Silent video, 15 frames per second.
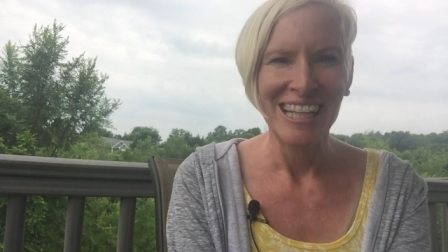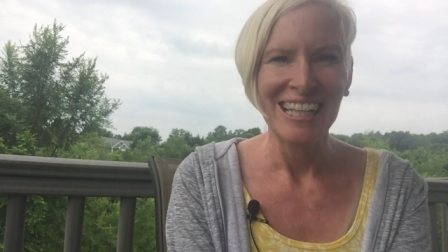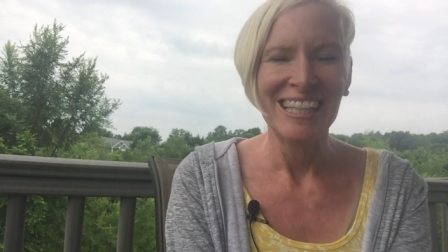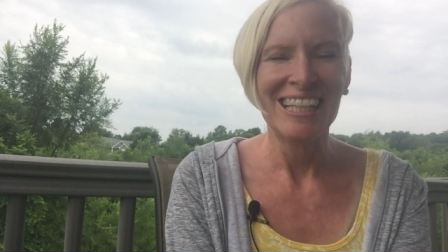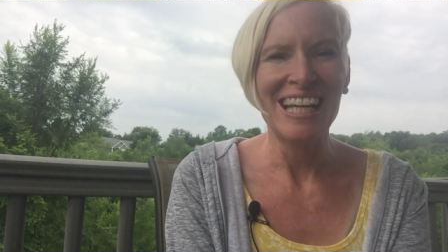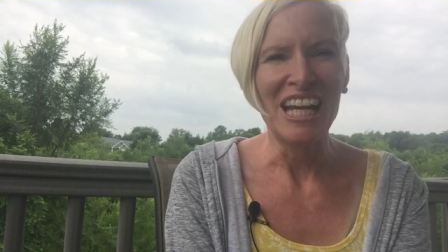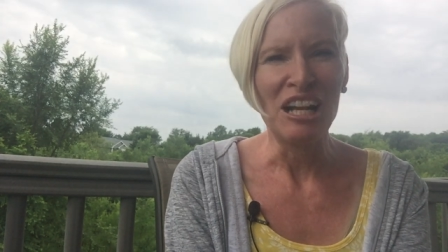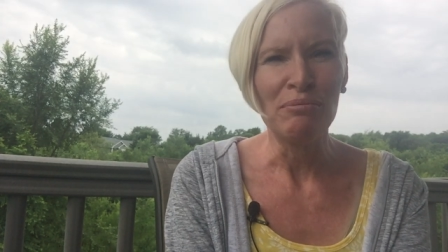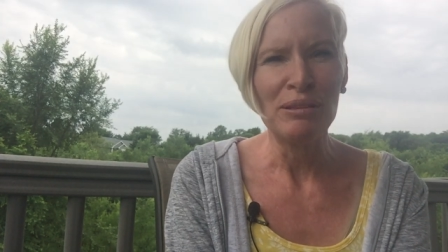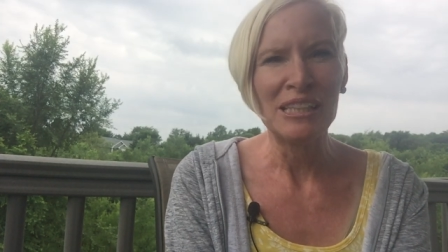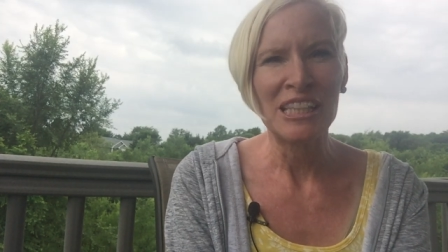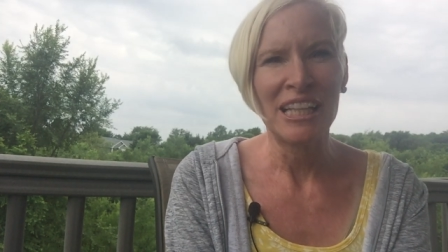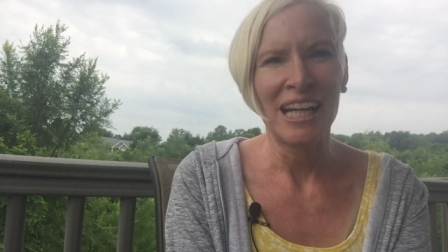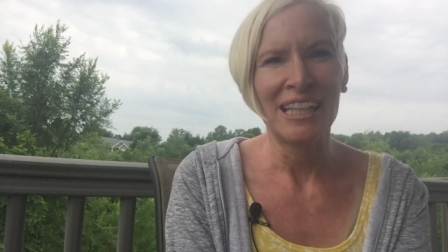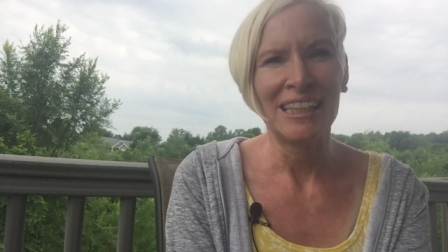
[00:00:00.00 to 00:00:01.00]
Today I'll be
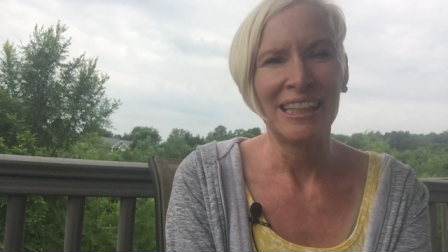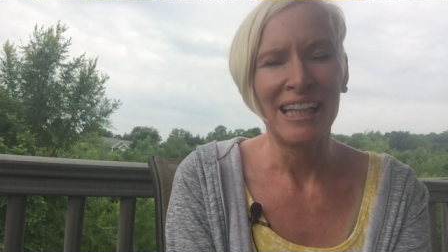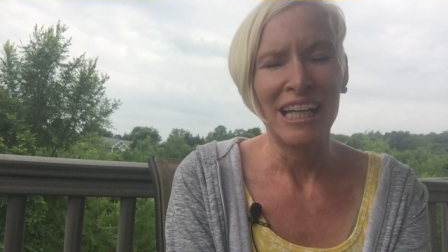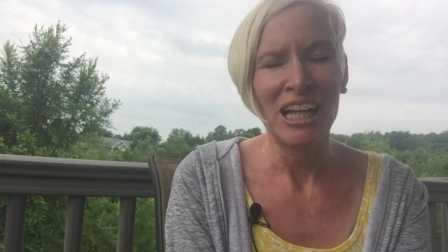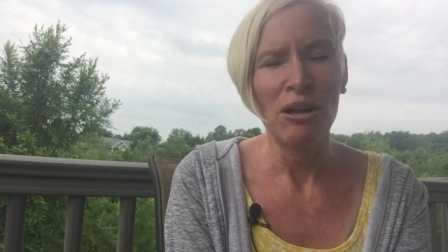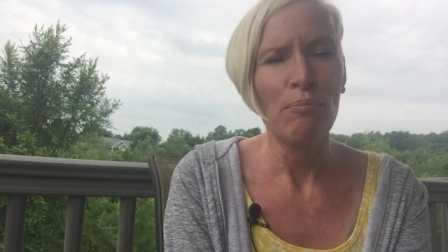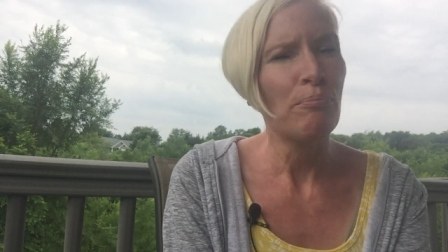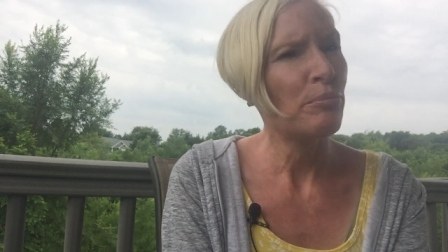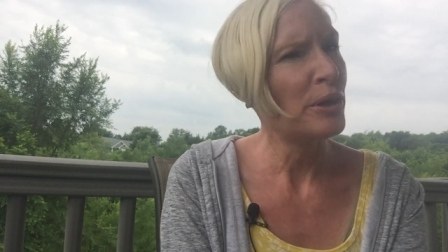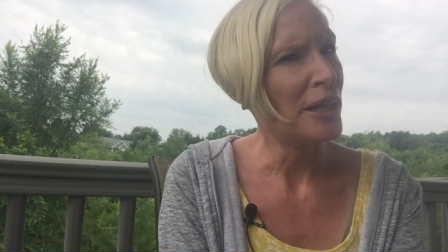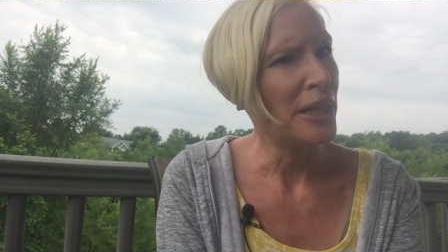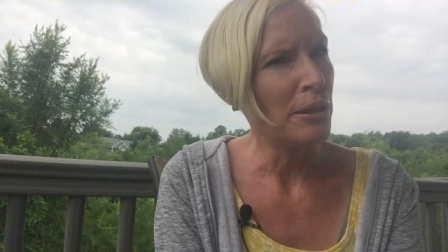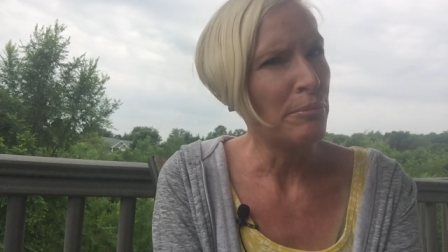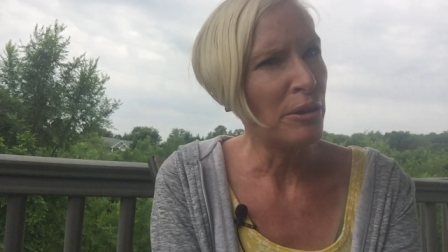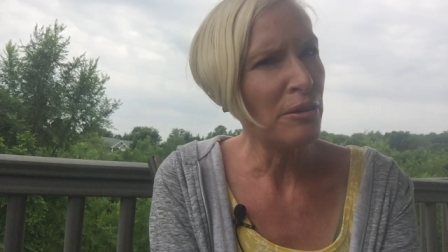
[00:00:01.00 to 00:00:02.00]
channeling
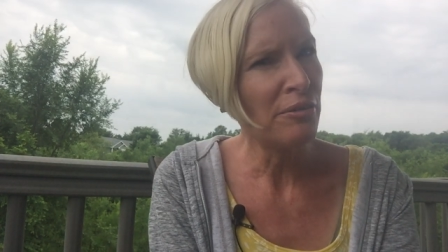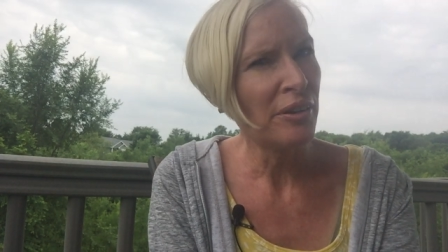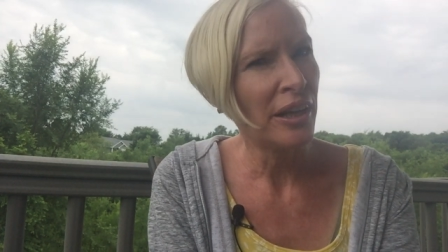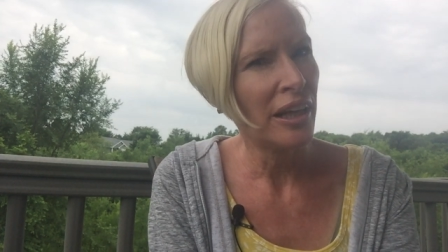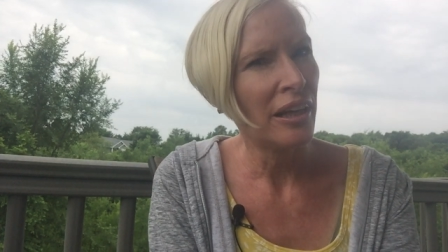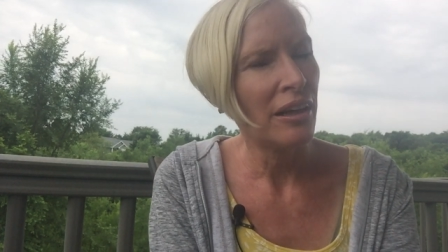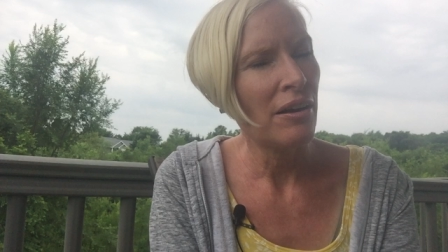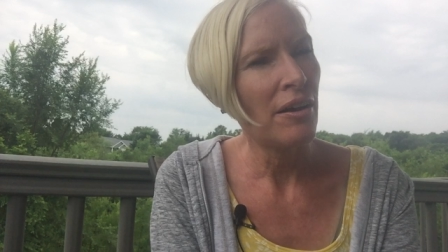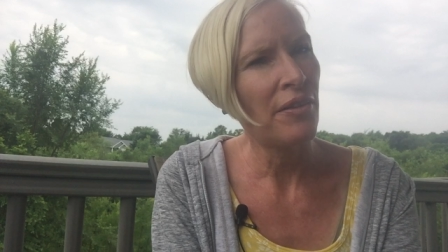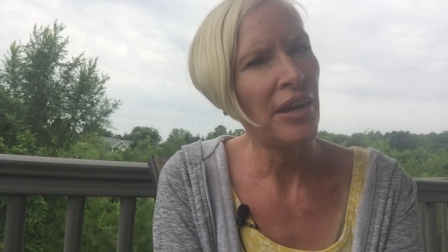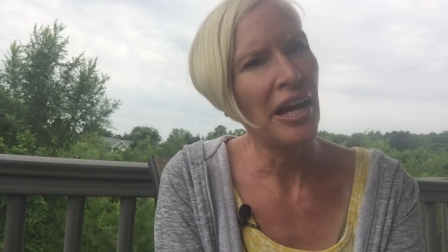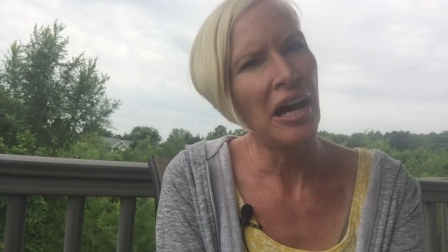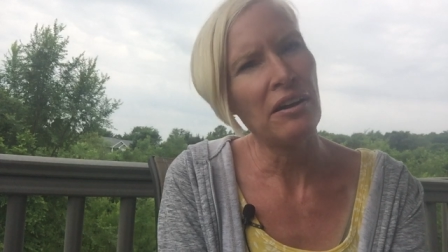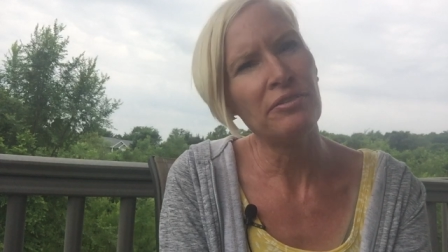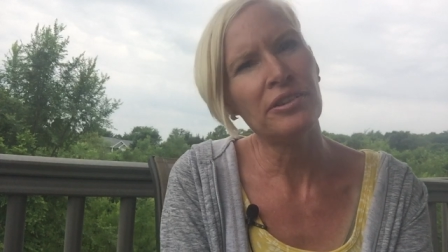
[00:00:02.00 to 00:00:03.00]
Brittany Murphy in the
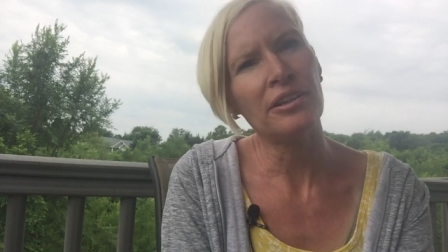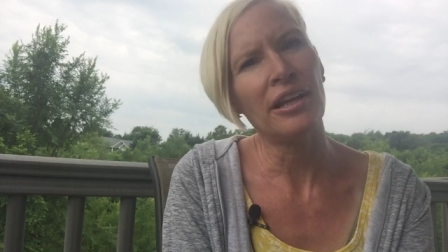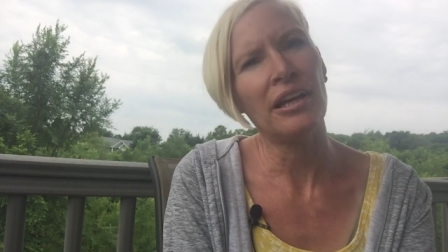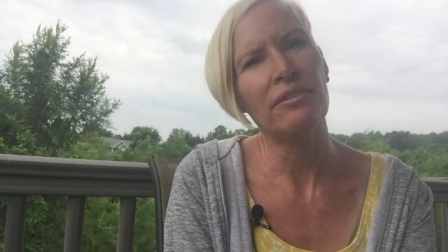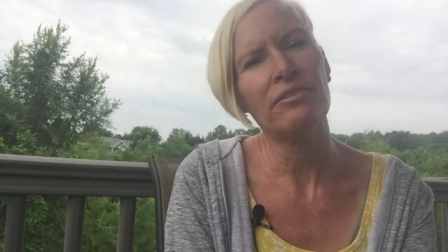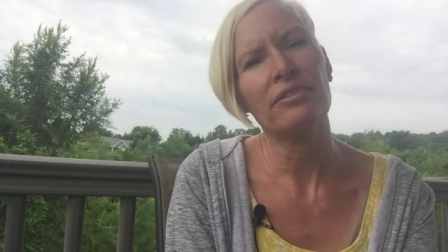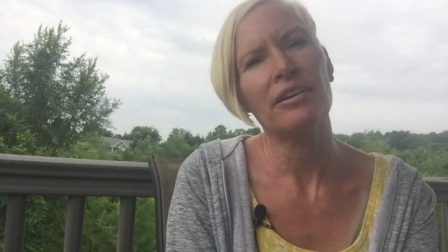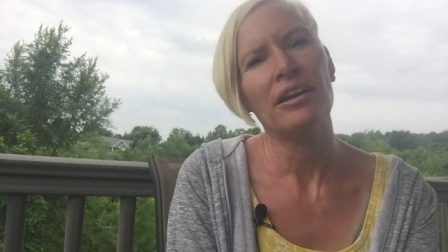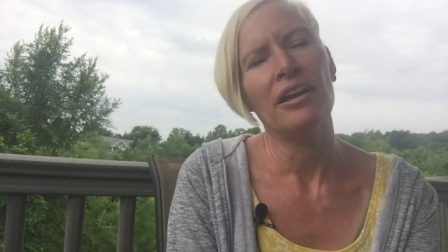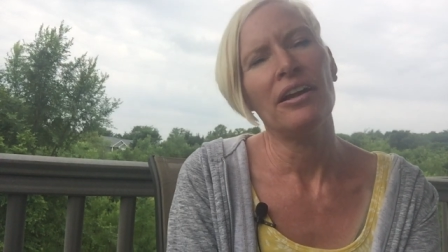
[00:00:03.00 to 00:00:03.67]
afterlife.